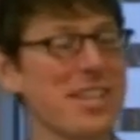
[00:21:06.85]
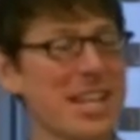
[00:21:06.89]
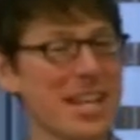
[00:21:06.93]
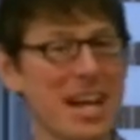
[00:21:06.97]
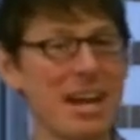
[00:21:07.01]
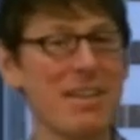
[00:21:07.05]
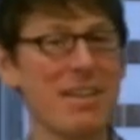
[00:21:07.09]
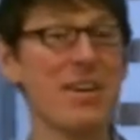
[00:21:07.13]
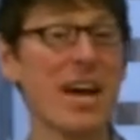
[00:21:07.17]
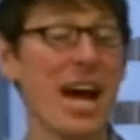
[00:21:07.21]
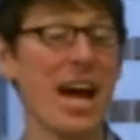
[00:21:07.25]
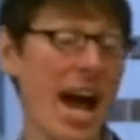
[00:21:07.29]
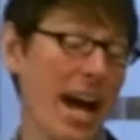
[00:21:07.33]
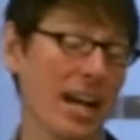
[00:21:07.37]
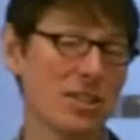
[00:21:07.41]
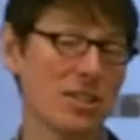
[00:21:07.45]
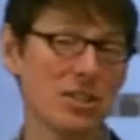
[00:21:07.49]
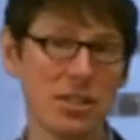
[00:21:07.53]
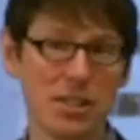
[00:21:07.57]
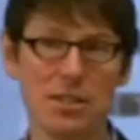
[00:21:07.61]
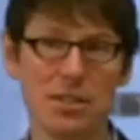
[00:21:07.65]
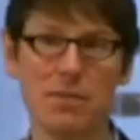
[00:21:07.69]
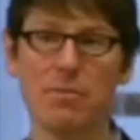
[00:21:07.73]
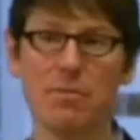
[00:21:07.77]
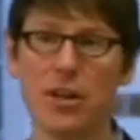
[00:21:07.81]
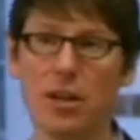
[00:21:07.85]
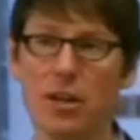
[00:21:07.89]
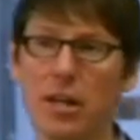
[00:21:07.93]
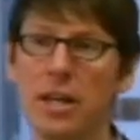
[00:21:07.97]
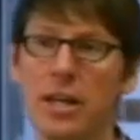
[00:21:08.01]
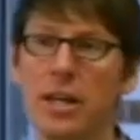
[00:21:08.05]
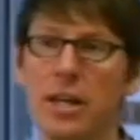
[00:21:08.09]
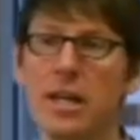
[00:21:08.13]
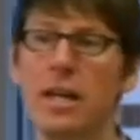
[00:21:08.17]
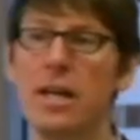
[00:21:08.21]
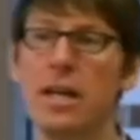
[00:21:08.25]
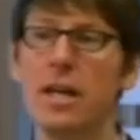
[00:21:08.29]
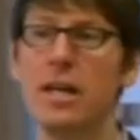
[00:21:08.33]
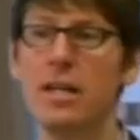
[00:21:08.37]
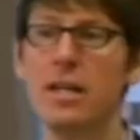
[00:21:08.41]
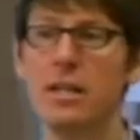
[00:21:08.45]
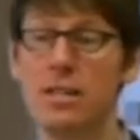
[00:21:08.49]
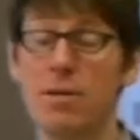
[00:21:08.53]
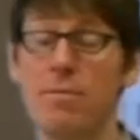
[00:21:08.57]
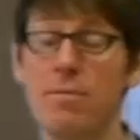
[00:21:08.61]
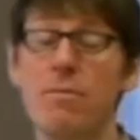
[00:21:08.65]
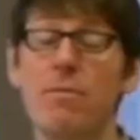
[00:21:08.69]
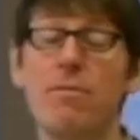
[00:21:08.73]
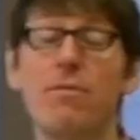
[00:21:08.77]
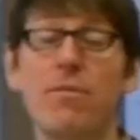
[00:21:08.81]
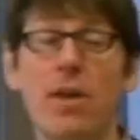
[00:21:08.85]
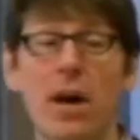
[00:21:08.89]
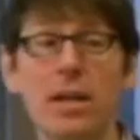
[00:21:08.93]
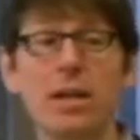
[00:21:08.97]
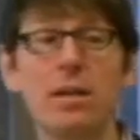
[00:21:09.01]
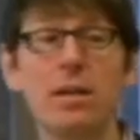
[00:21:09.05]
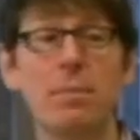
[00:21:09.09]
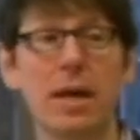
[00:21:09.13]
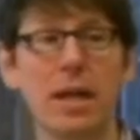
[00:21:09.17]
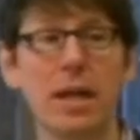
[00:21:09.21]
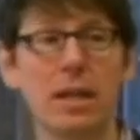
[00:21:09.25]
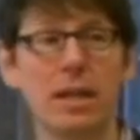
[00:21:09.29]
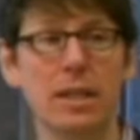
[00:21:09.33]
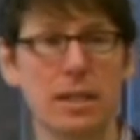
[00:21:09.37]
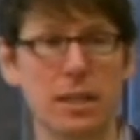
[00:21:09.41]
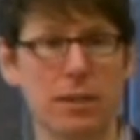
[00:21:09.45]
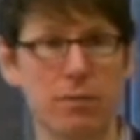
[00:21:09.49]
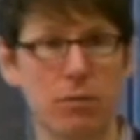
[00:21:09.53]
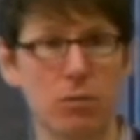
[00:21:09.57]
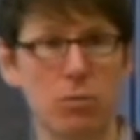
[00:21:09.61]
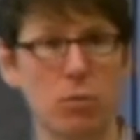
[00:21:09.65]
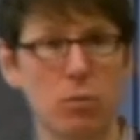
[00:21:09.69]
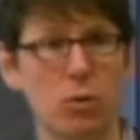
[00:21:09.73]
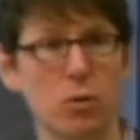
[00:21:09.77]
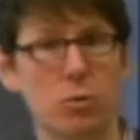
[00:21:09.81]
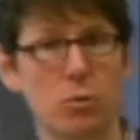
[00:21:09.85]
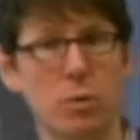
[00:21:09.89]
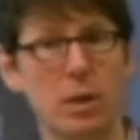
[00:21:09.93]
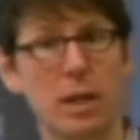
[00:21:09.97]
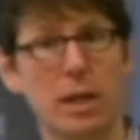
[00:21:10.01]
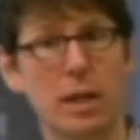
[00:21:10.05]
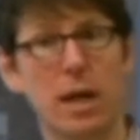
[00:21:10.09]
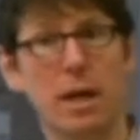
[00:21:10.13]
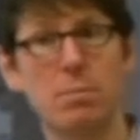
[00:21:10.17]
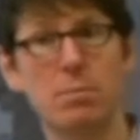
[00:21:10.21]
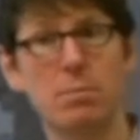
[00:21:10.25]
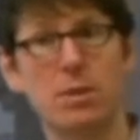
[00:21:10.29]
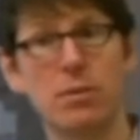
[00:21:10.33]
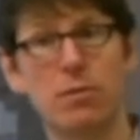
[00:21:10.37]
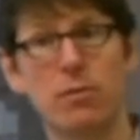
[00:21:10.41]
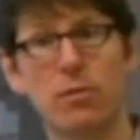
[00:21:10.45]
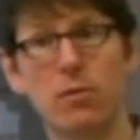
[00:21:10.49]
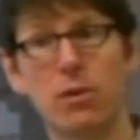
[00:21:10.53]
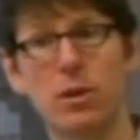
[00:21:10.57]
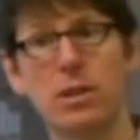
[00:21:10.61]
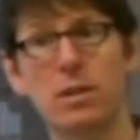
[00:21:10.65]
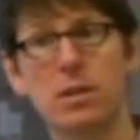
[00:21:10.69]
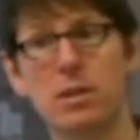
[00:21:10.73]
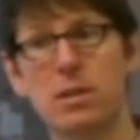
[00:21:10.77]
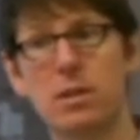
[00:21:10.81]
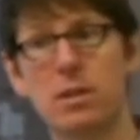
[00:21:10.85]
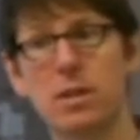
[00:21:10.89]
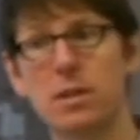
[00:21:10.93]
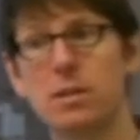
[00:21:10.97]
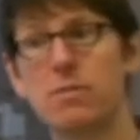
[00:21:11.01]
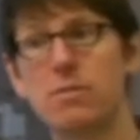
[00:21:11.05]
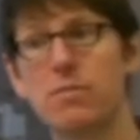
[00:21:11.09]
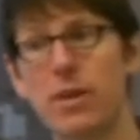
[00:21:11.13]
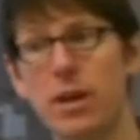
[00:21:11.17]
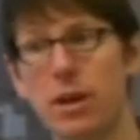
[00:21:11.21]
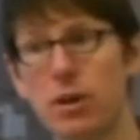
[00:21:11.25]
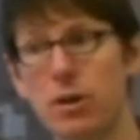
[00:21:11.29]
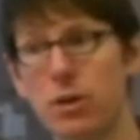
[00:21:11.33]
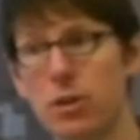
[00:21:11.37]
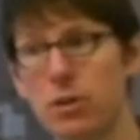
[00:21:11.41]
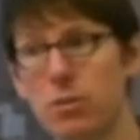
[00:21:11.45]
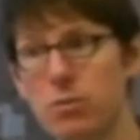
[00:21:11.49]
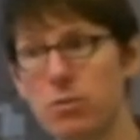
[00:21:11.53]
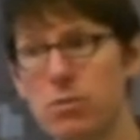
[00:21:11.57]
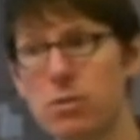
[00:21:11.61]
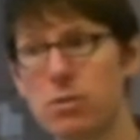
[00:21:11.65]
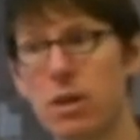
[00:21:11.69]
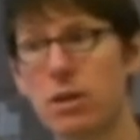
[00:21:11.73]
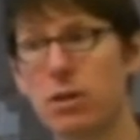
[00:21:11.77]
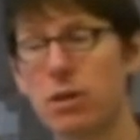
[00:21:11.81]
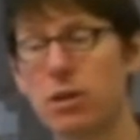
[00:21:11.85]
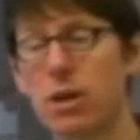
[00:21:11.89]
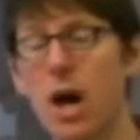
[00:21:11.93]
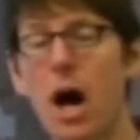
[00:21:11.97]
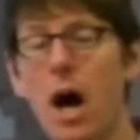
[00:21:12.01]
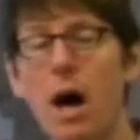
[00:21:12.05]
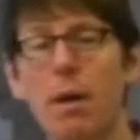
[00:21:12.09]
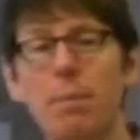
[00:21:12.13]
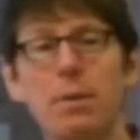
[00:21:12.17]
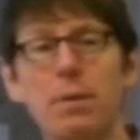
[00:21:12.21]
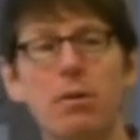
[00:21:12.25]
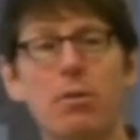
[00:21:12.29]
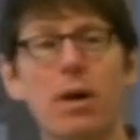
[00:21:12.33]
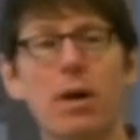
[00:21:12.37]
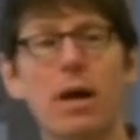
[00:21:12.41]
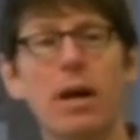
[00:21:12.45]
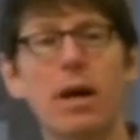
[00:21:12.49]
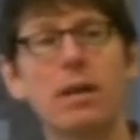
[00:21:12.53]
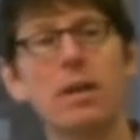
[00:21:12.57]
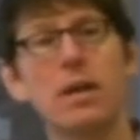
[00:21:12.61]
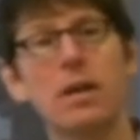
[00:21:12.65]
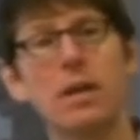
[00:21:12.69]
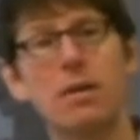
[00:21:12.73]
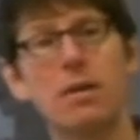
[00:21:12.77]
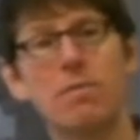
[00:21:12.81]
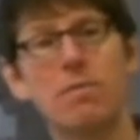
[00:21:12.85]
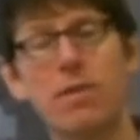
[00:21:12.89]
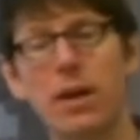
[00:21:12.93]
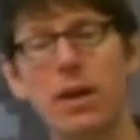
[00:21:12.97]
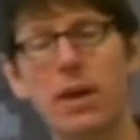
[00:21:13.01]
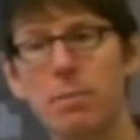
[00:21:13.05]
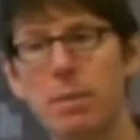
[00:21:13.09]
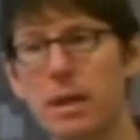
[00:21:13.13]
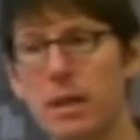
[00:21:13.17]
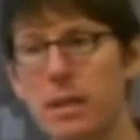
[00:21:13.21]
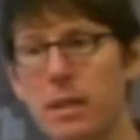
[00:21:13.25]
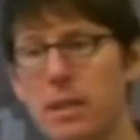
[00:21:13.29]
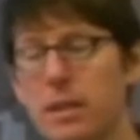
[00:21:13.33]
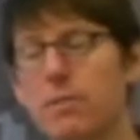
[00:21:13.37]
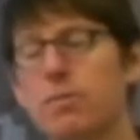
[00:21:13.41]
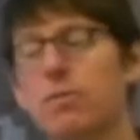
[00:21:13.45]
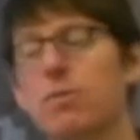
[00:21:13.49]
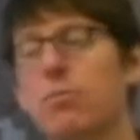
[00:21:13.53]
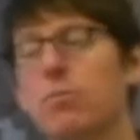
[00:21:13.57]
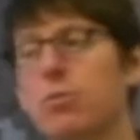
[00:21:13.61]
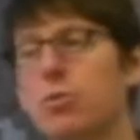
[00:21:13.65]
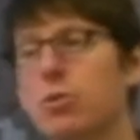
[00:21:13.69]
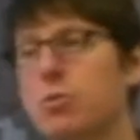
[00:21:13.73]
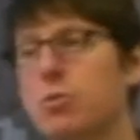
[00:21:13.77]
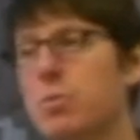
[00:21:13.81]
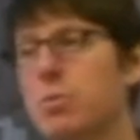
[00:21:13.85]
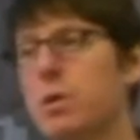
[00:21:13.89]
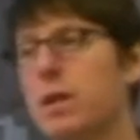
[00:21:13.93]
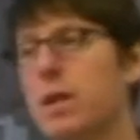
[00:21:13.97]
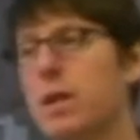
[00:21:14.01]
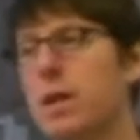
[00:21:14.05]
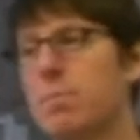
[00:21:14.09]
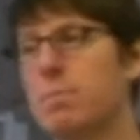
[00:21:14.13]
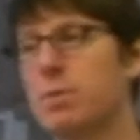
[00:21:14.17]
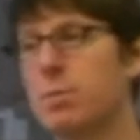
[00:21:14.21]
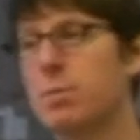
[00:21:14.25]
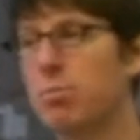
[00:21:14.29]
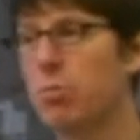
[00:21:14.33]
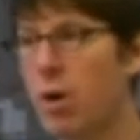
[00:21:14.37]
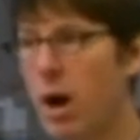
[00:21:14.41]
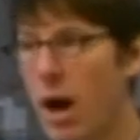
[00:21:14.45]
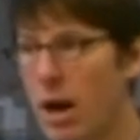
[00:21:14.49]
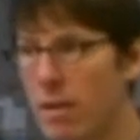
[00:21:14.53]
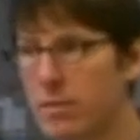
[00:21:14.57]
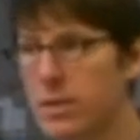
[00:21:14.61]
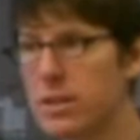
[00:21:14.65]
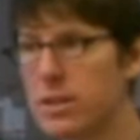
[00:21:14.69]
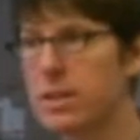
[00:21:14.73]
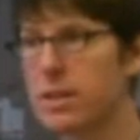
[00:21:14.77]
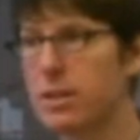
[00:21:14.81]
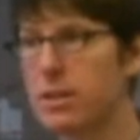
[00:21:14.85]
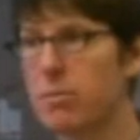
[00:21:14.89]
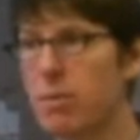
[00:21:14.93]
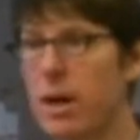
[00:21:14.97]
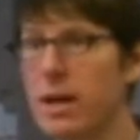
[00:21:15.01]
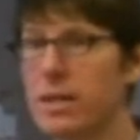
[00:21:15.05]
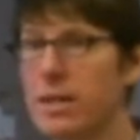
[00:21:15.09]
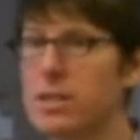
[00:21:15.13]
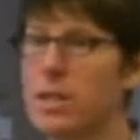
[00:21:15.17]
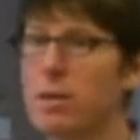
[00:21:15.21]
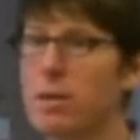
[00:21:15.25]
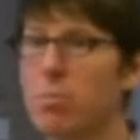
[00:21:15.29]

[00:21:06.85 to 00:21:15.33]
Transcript: They have actually some very, some fundamentally different rules when it comes to, for instance, fair use under copyright, fundamentally different rules when it comes to privacy rights.